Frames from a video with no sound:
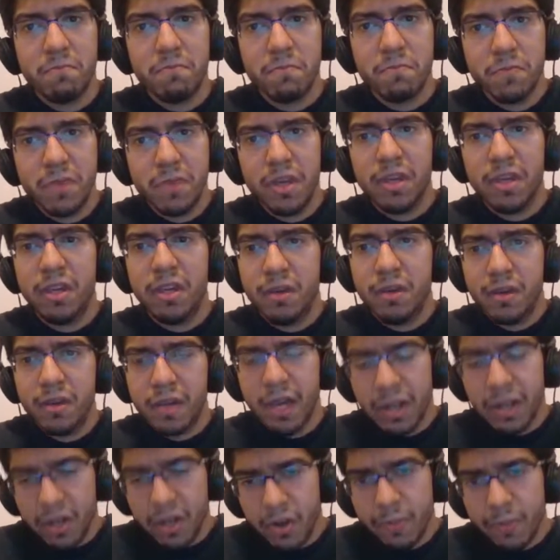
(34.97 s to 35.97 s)
I
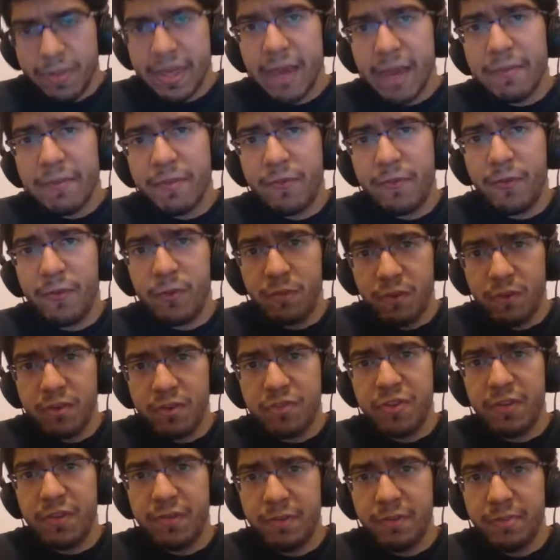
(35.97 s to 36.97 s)
kind of hope they have a full version
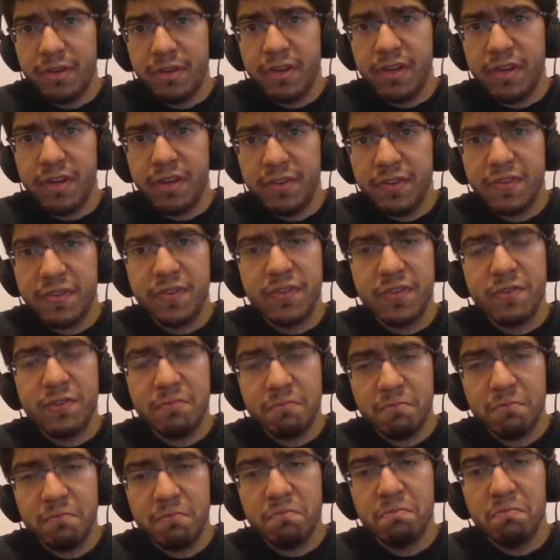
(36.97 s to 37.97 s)
of it because
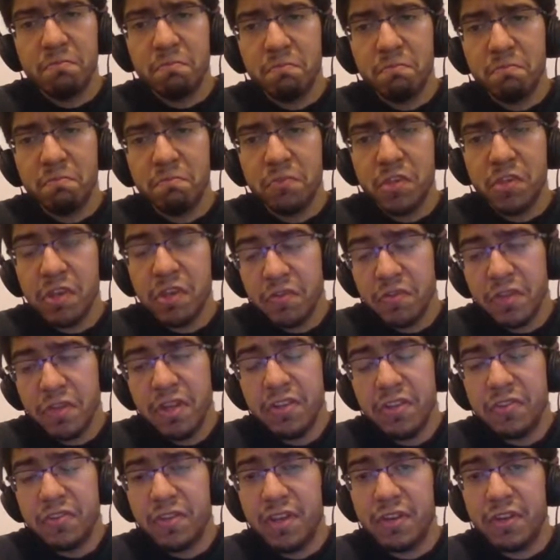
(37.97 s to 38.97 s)
it sounds
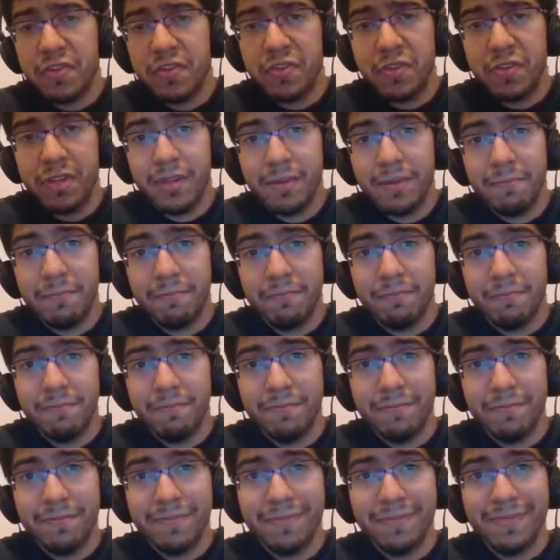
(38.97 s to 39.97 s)
nice, actually.
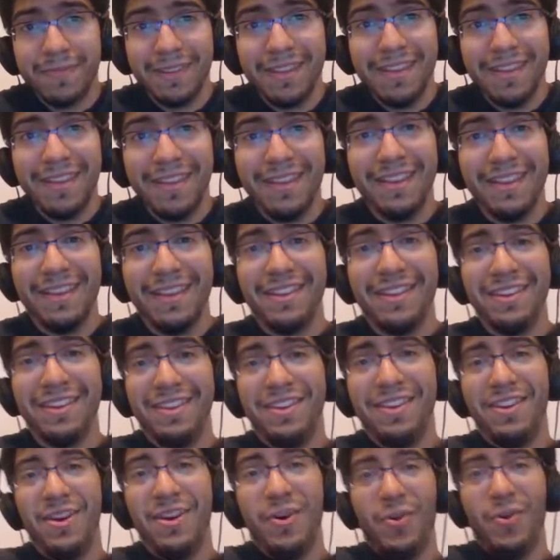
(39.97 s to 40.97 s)

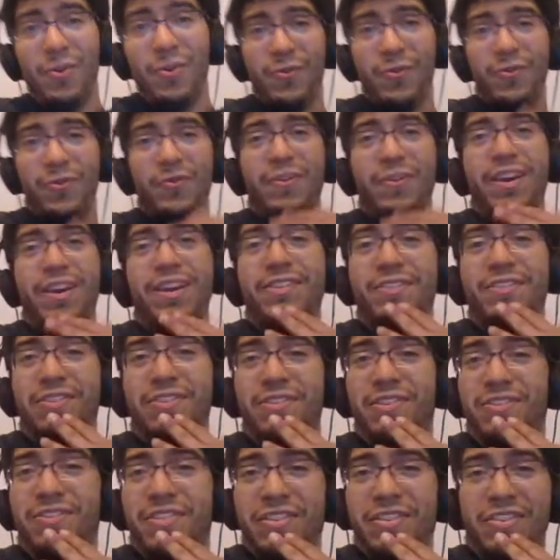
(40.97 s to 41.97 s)
Yo, her face. She
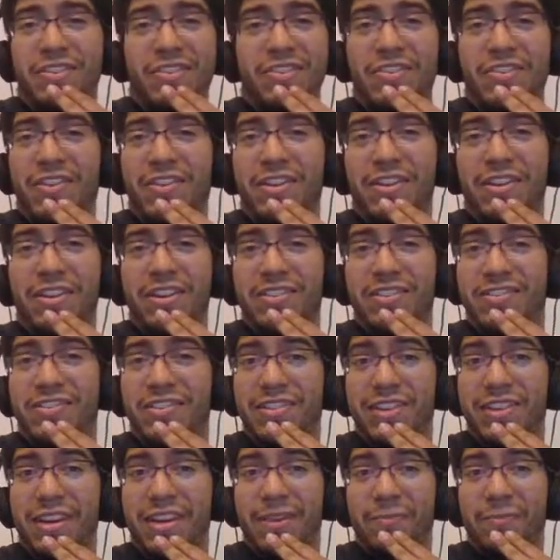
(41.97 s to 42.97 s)
looks like she doesn't get a lot of
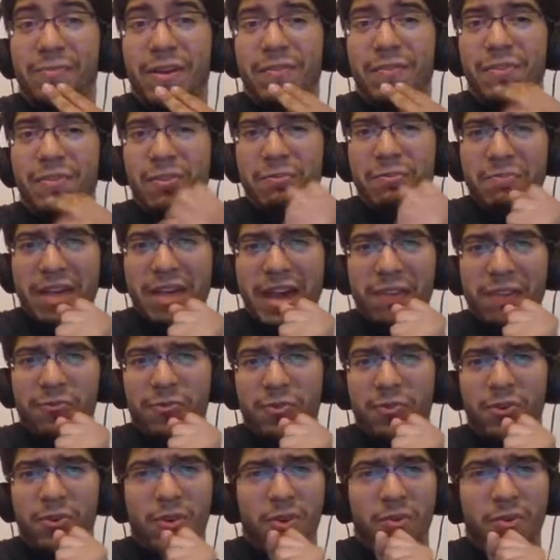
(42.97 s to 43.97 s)
sleep. I feel bad
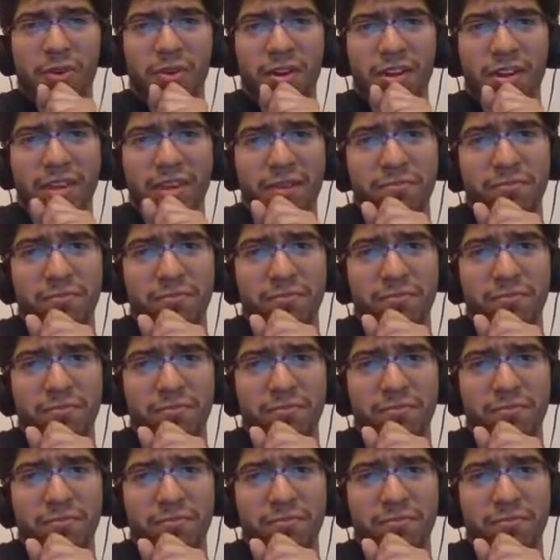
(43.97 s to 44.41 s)
for her already.